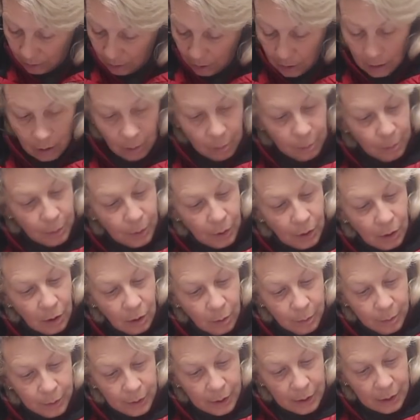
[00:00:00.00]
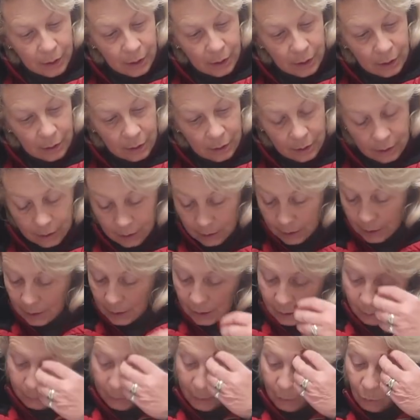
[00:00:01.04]
And Barbie is a
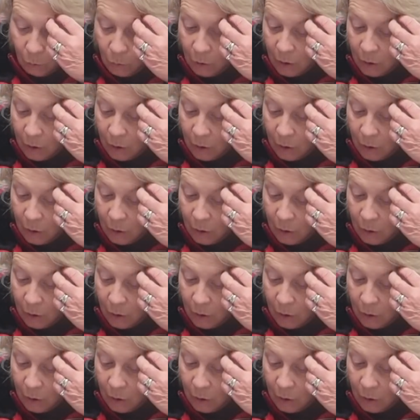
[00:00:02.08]
little bit